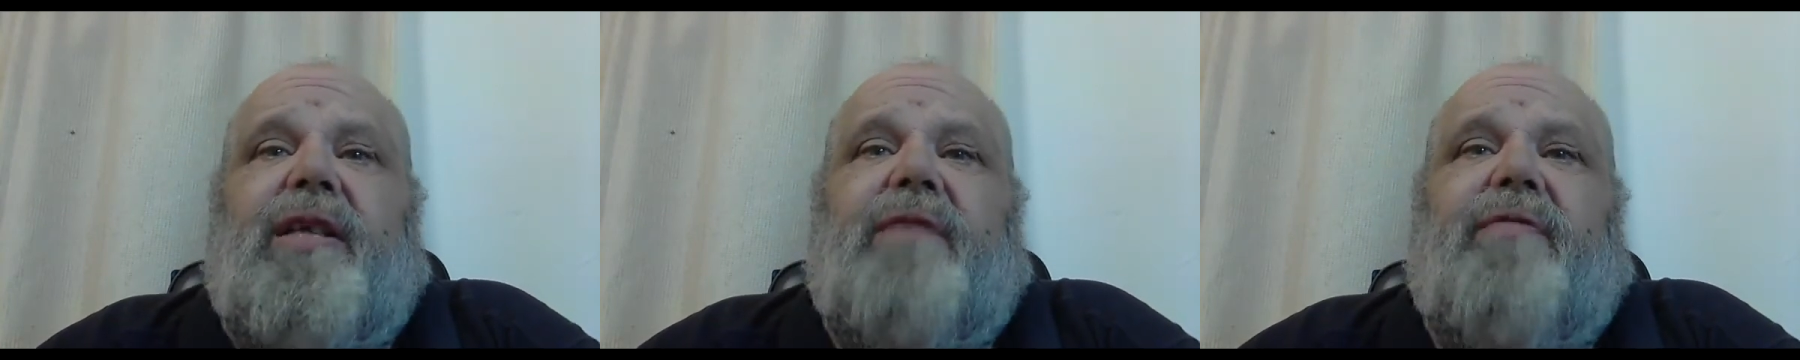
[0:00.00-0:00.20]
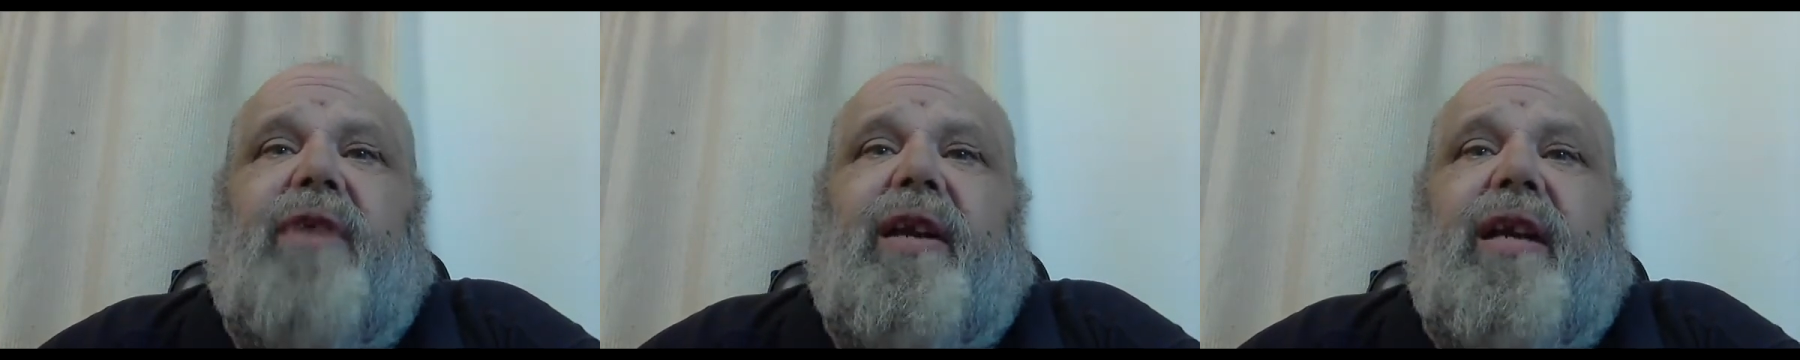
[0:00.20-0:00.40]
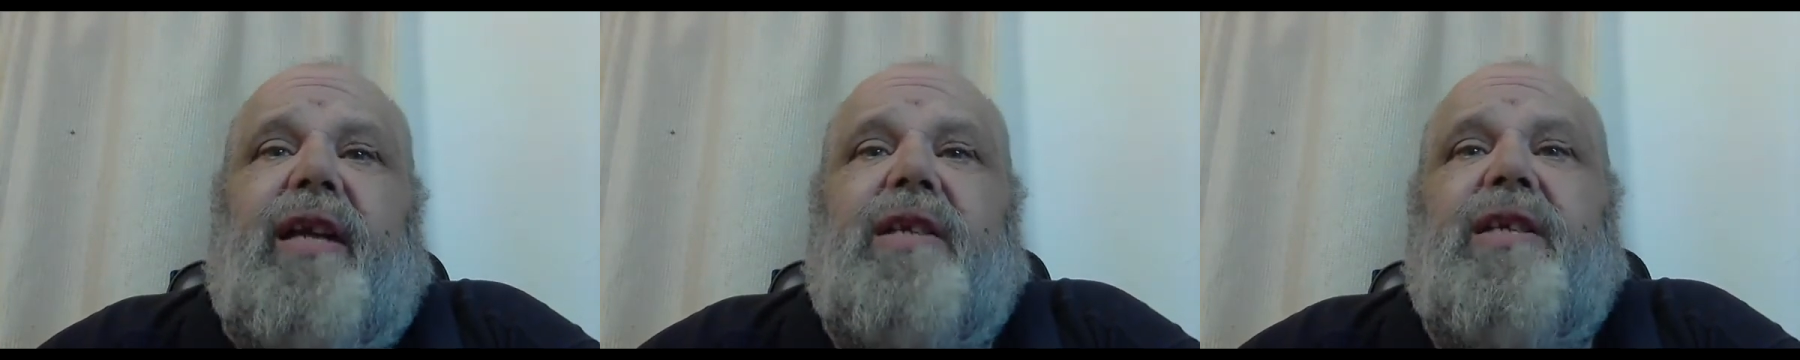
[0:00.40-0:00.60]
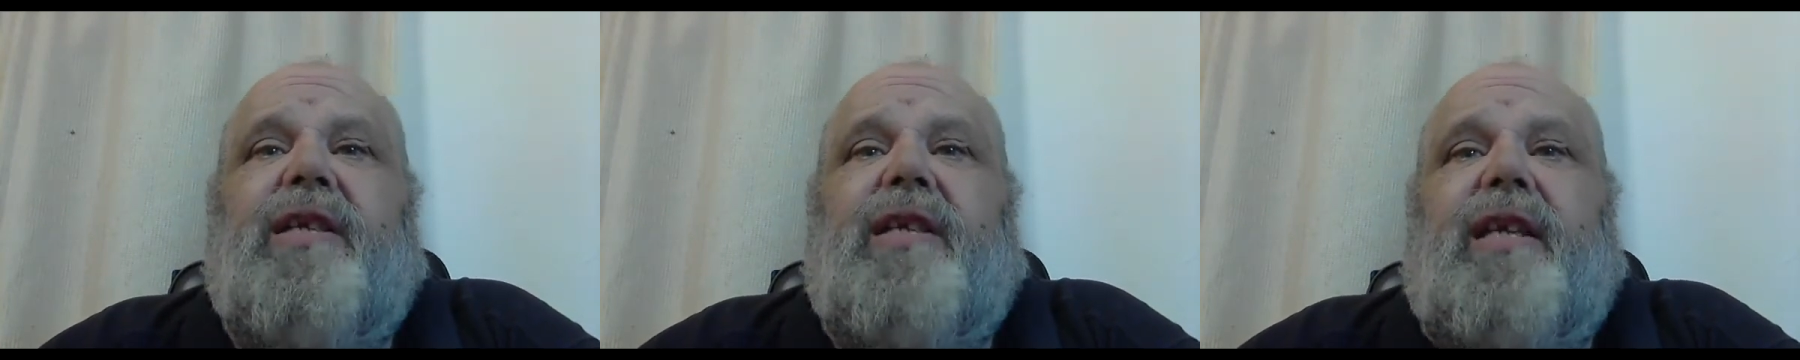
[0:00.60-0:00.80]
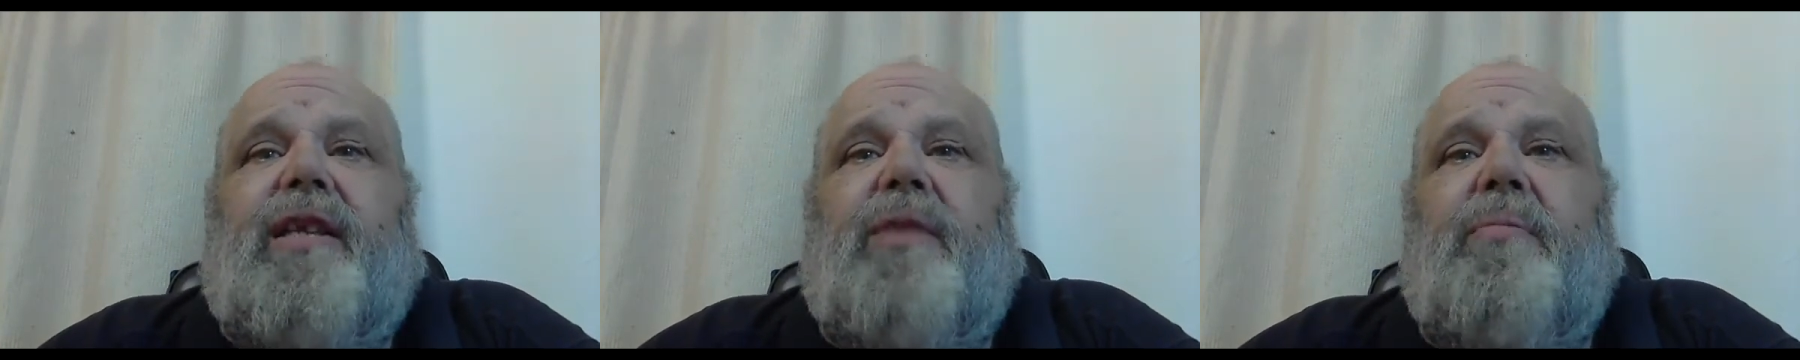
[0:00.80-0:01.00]
finances
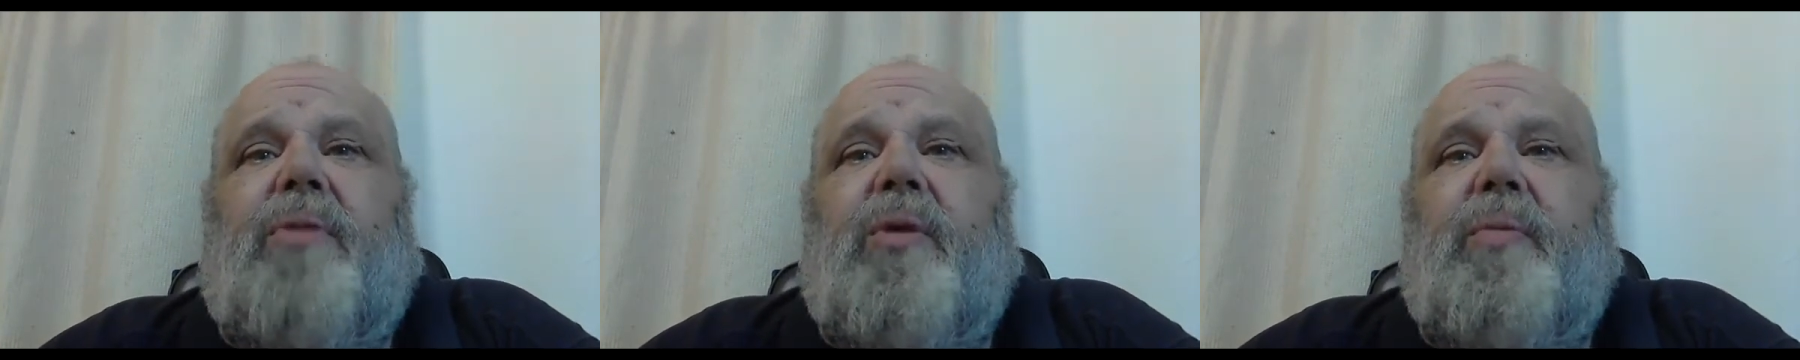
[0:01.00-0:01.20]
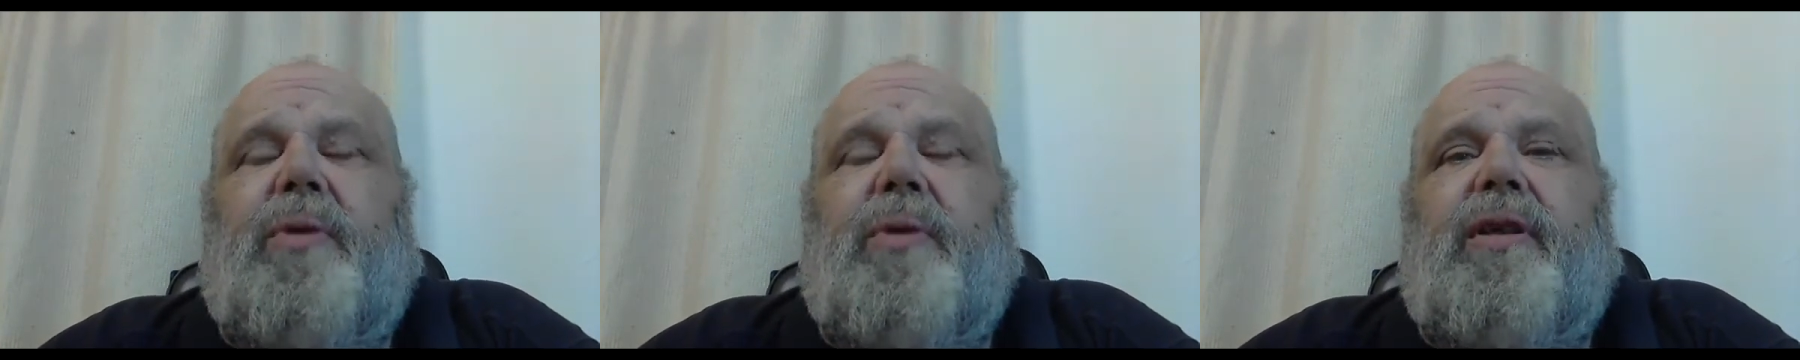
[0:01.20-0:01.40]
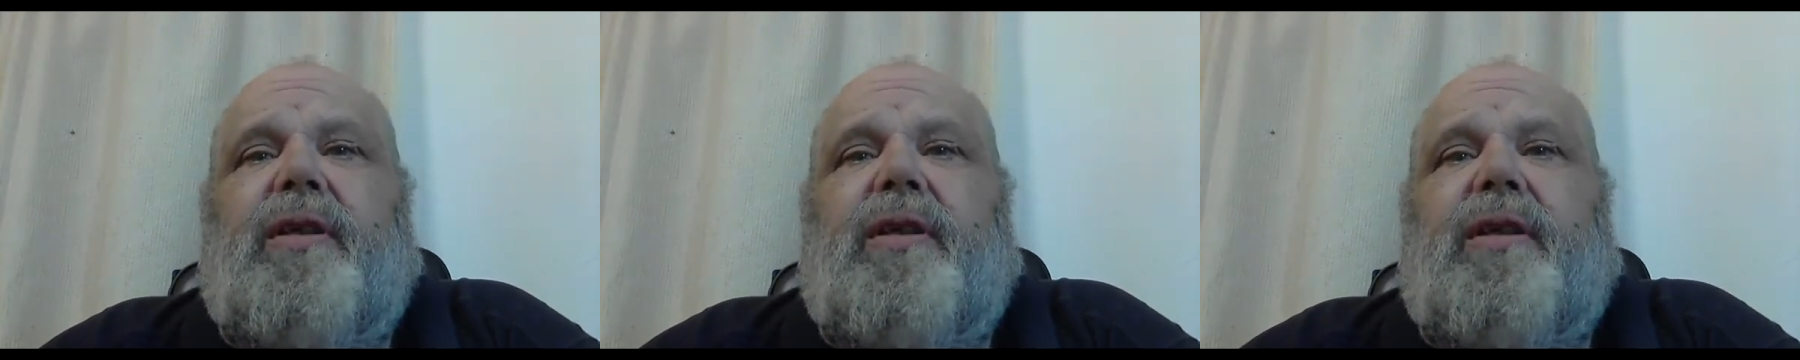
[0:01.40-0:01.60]
at the moment.